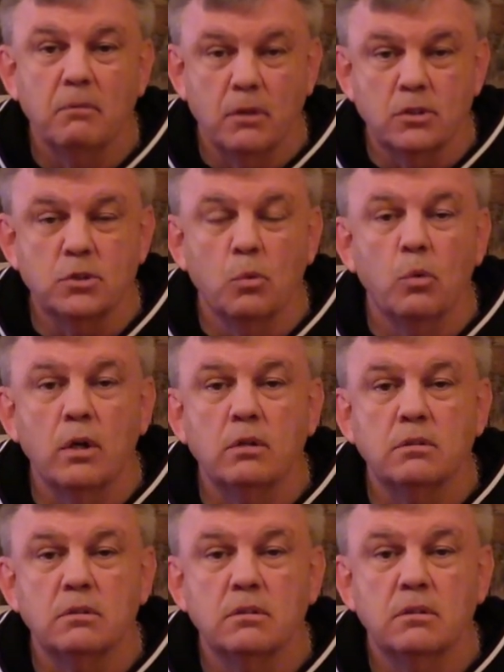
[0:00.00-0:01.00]
Because of
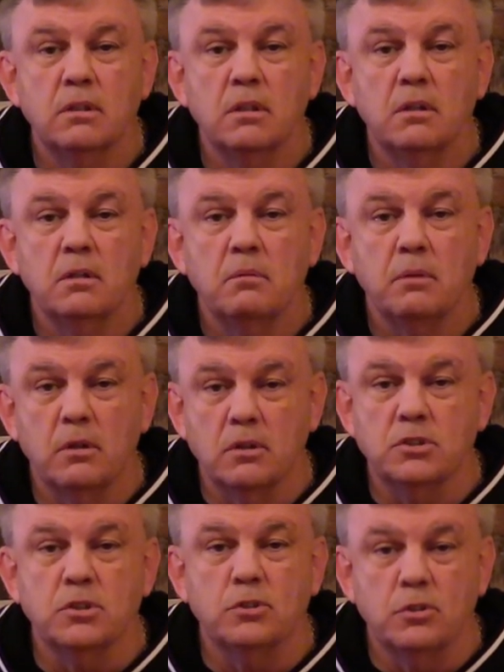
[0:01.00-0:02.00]
will
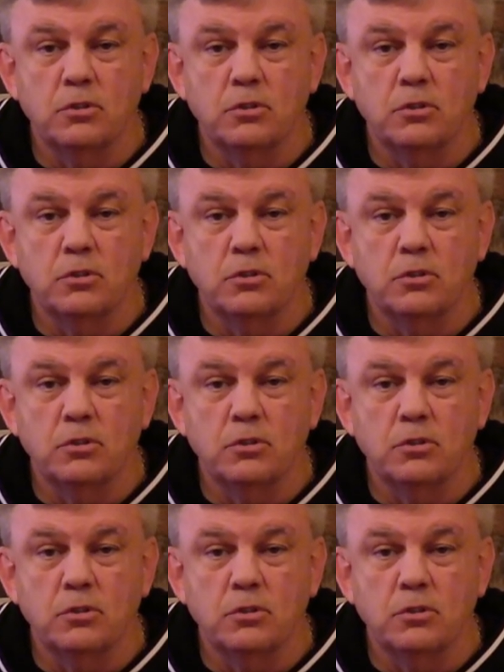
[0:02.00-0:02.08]
because of